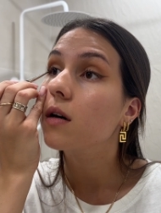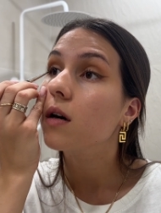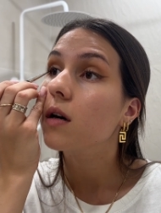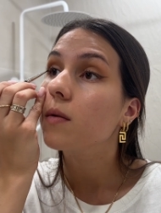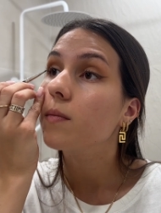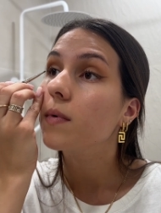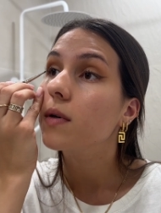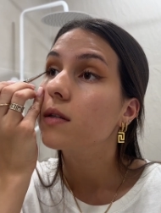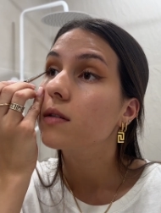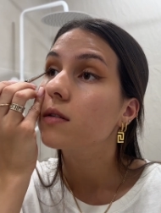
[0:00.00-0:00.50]

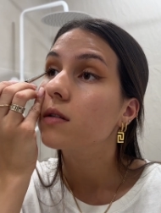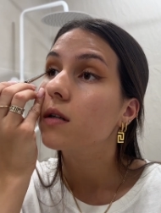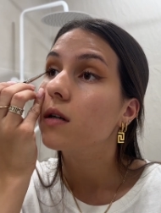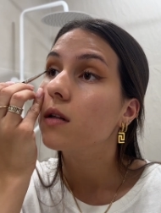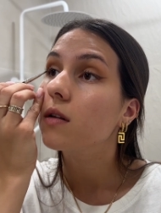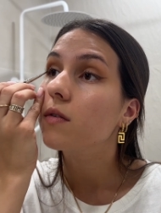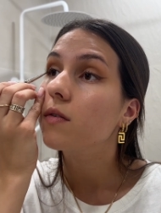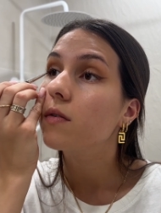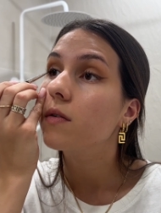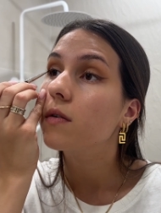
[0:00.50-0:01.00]
got
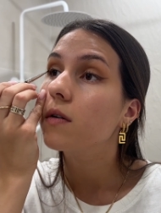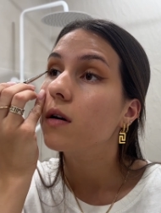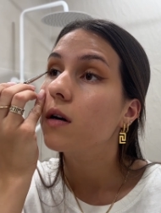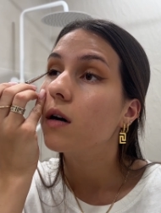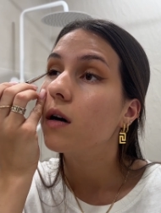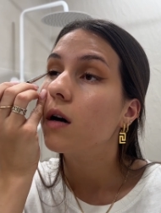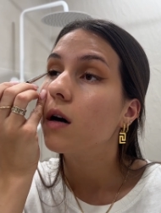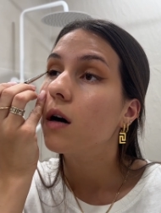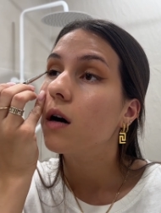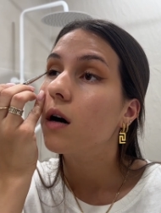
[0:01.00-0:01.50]
myself
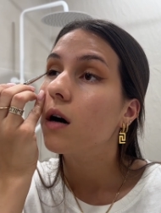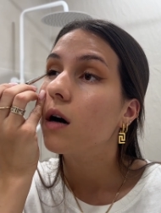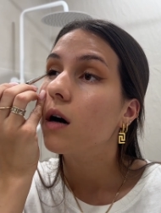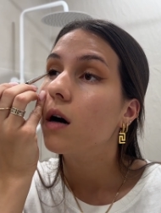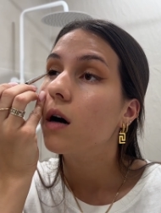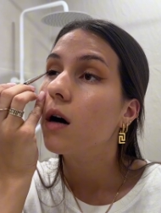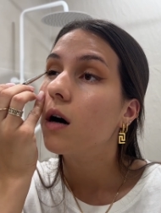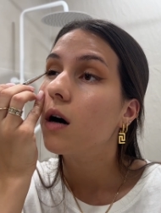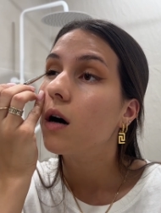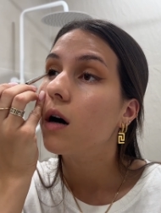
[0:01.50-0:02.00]

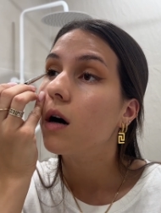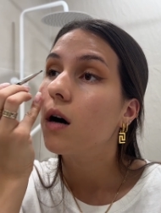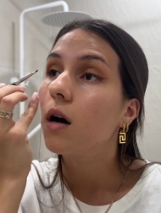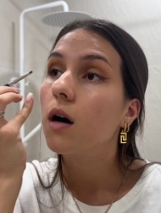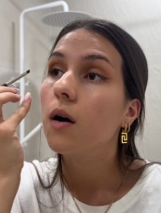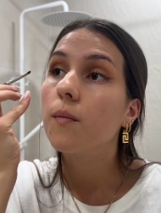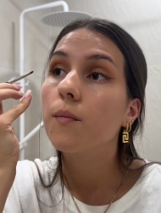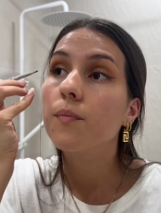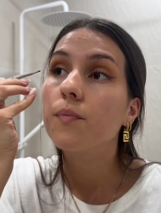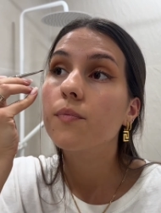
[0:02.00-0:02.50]

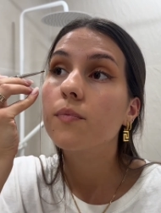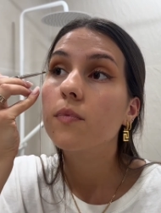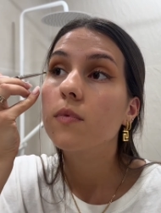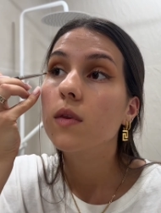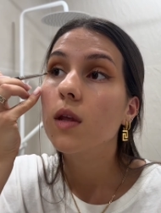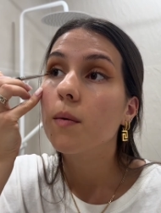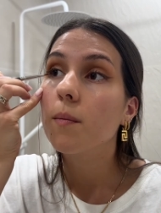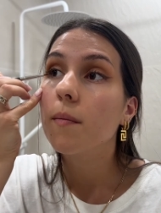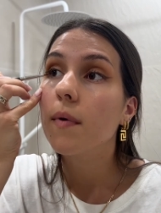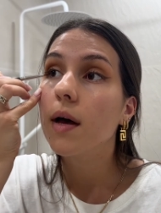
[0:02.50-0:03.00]
um,
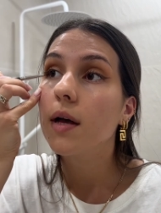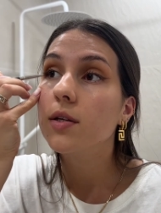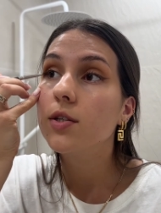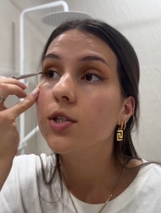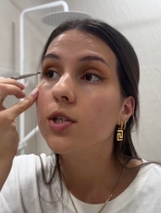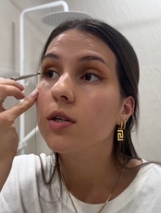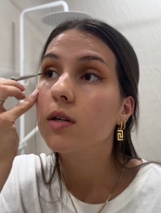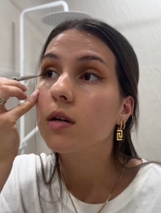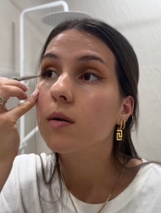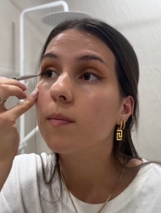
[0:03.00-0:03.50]
a
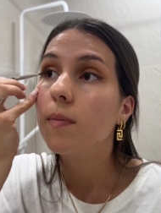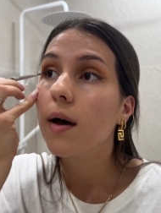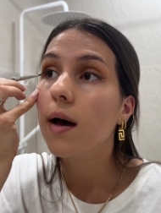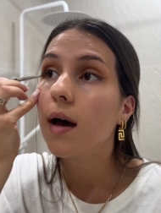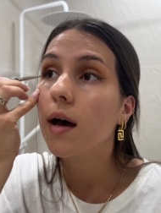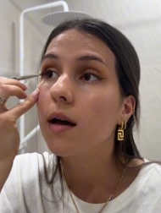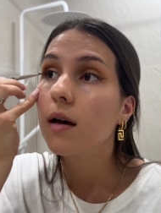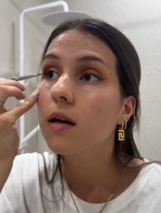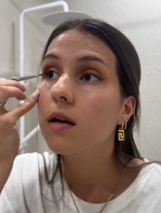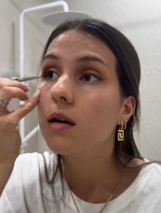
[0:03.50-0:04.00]
matching
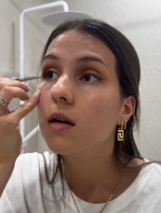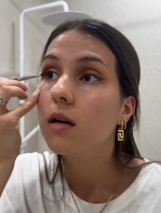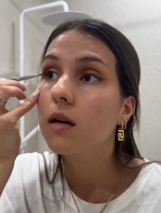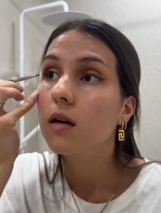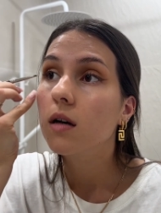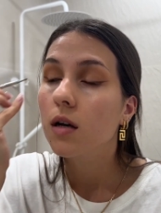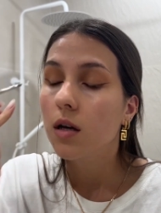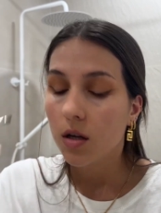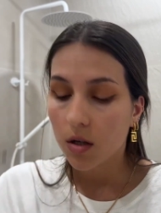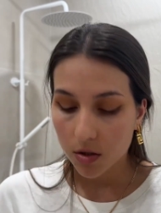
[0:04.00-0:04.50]
bag
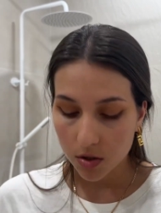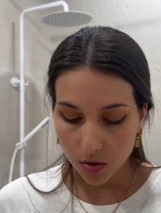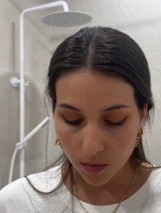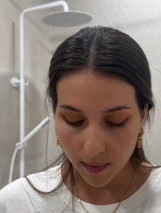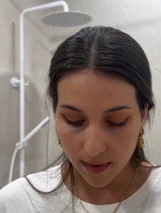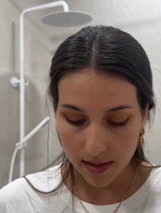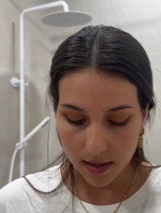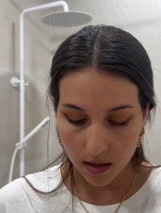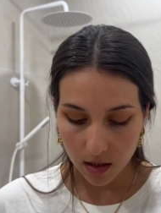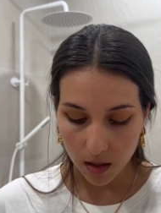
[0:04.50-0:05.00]
so
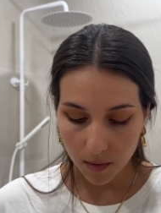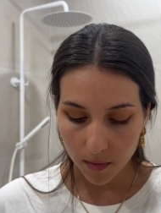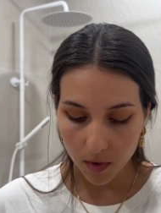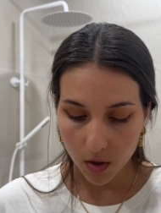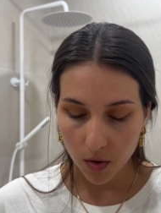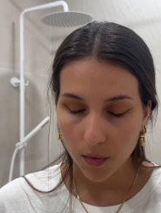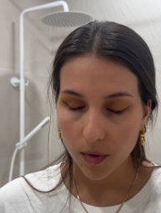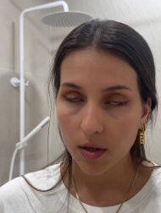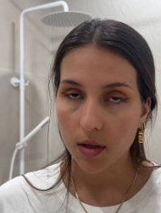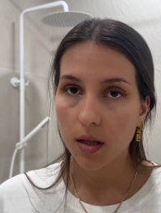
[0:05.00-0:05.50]
basically I'm
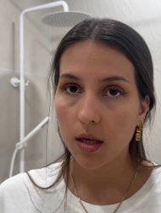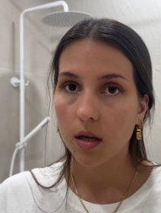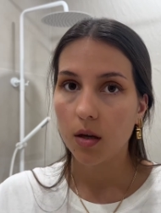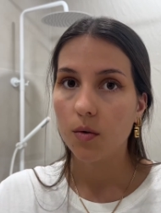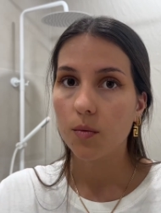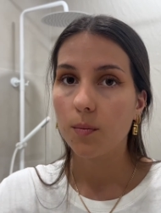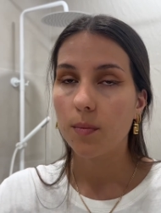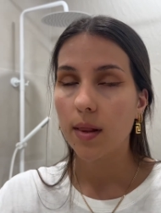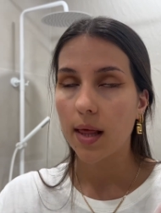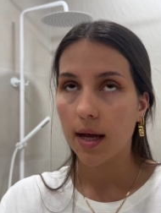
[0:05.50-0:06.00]
going
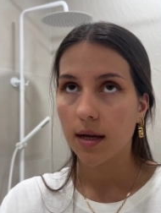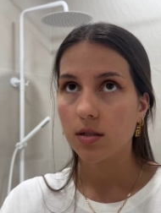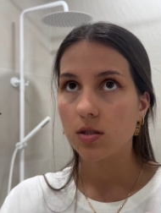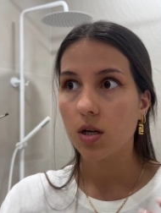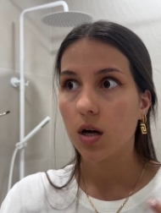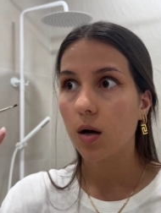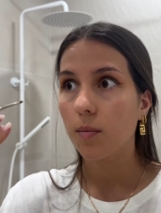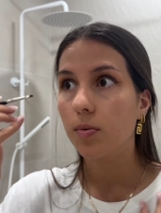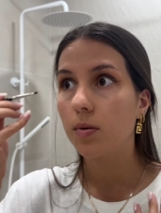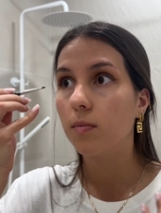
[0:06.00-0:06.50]
like black
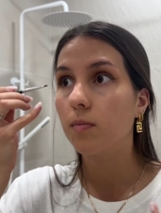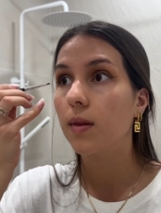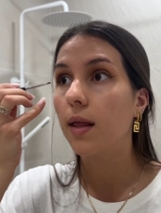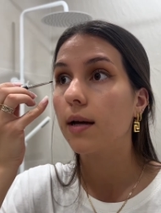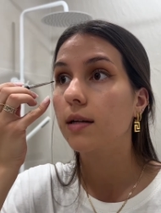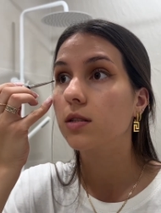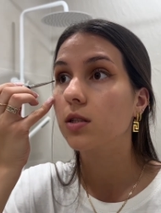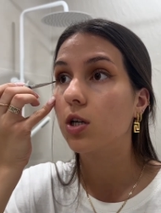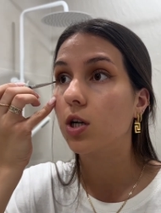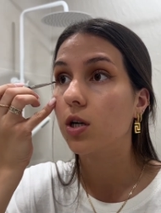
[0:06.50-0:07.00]
top
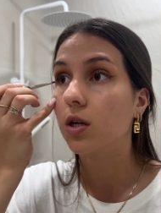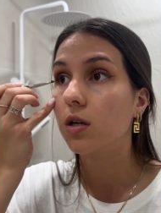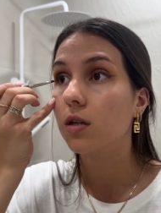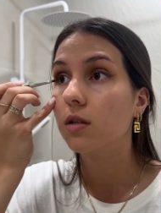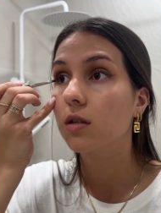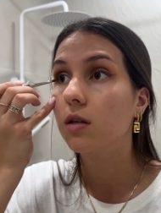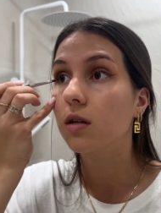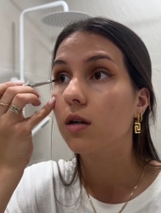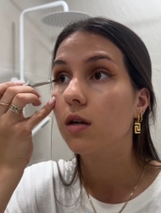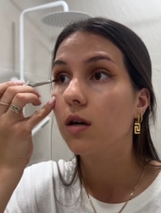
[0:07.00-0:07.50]
black
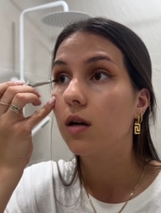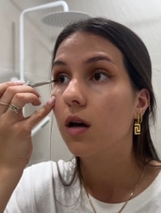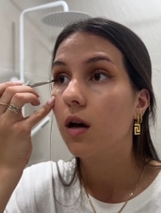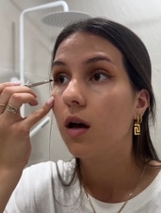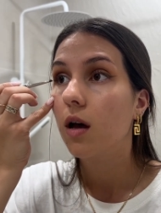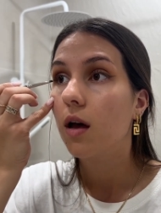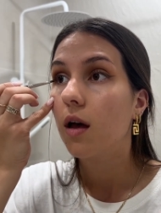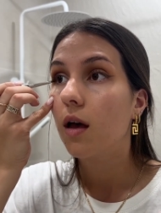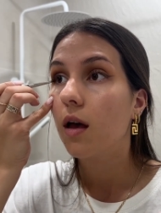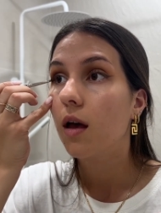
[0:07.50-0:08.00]
skirt
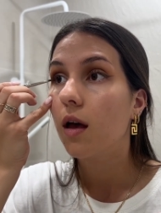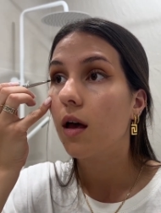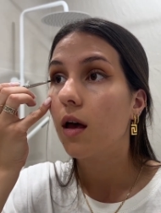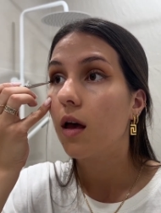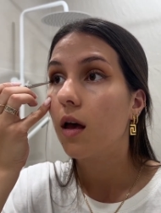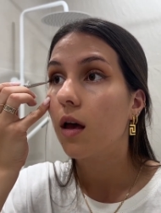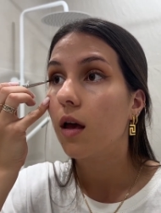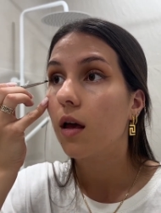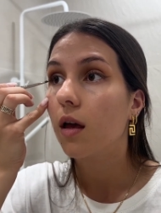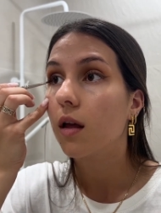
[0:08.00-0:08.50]

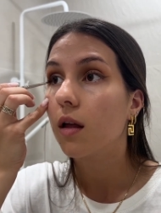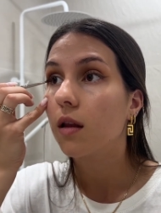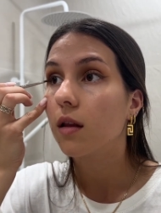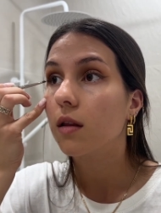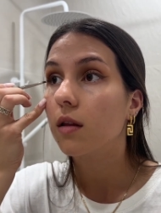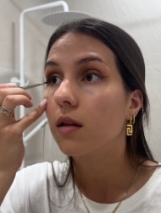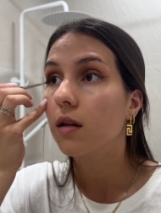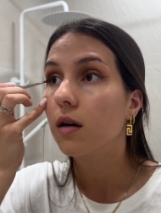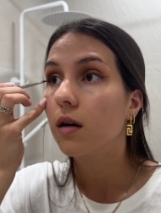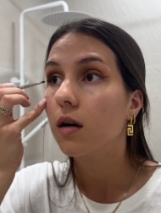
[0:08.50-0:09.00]

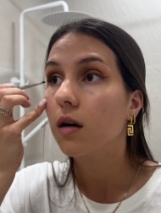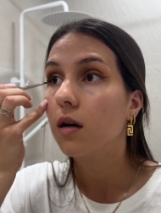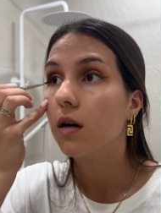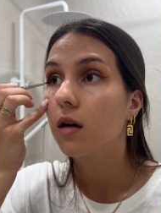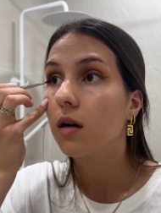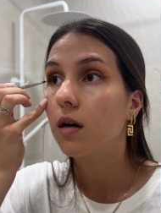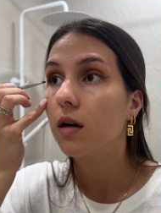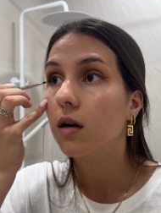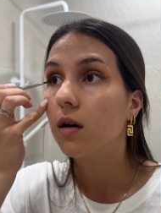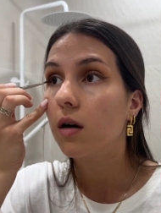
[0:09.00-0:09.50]
and
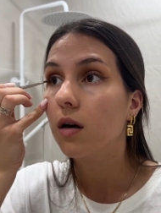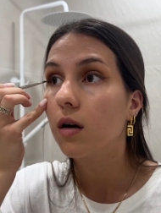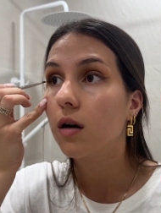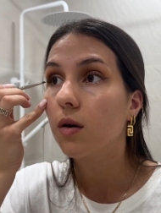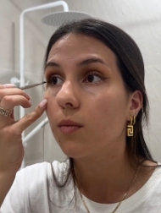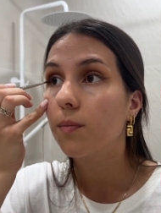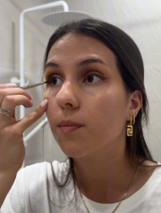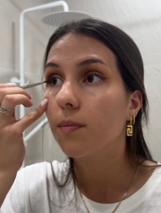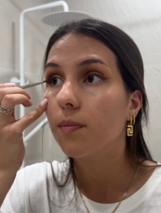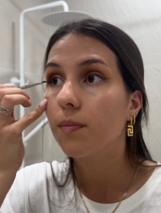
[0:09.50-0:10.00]
uh,
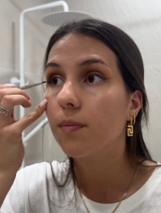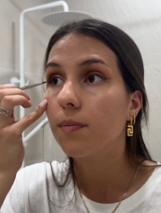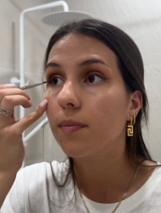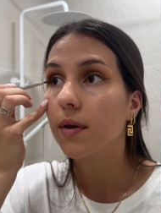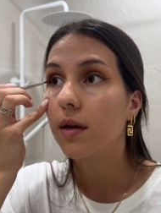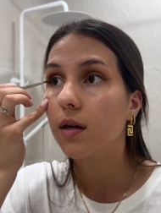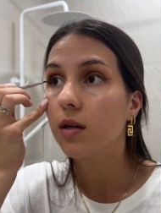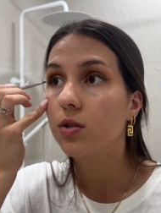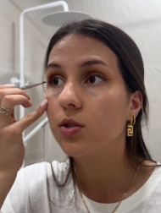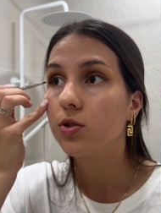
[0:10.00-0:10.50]

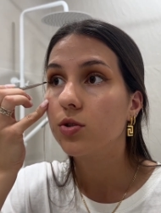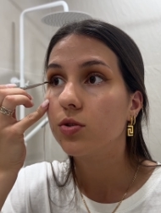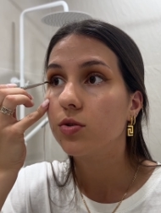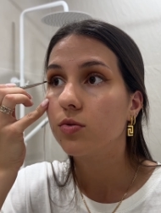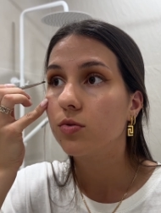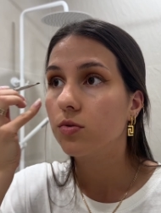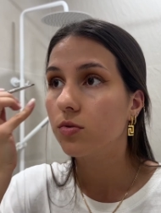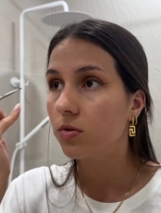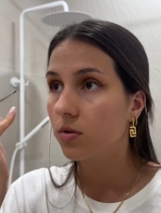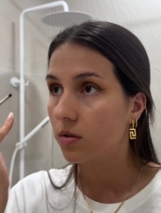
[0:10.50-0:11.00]
pink
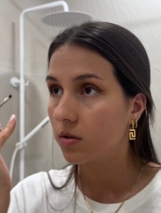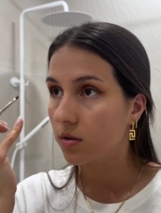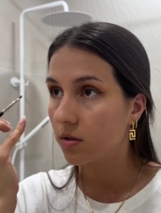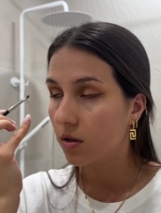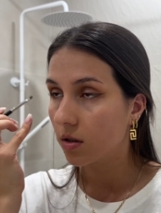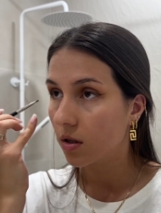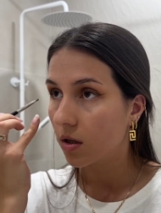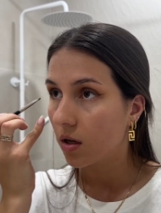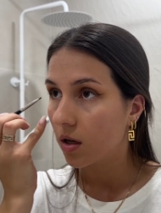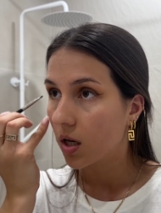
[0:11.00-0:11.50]
shoes
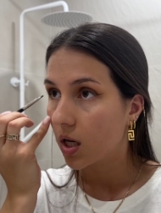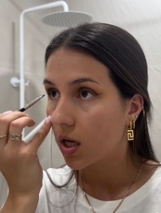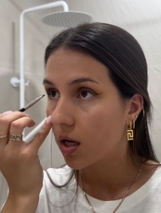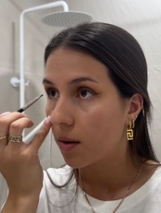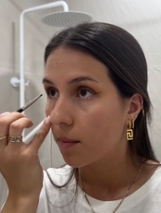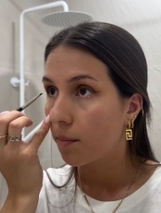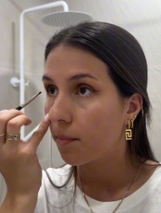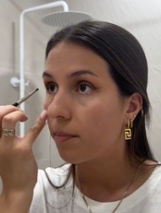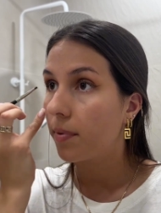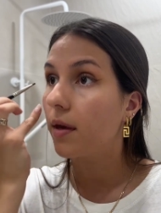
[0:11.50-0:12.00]

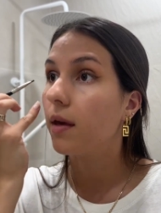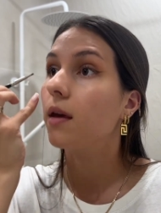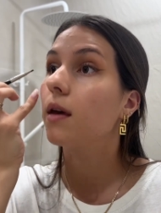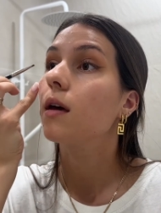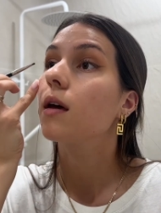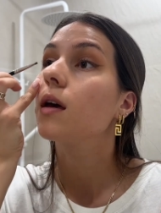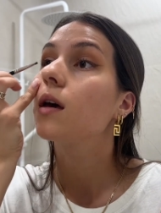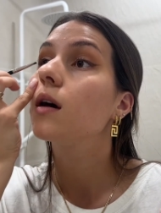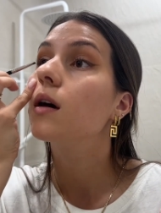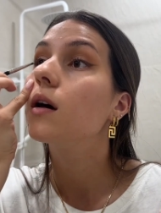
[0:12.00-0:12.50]

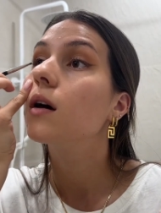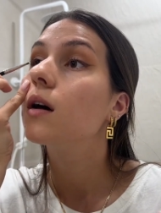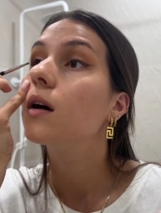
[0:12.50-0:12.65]
pink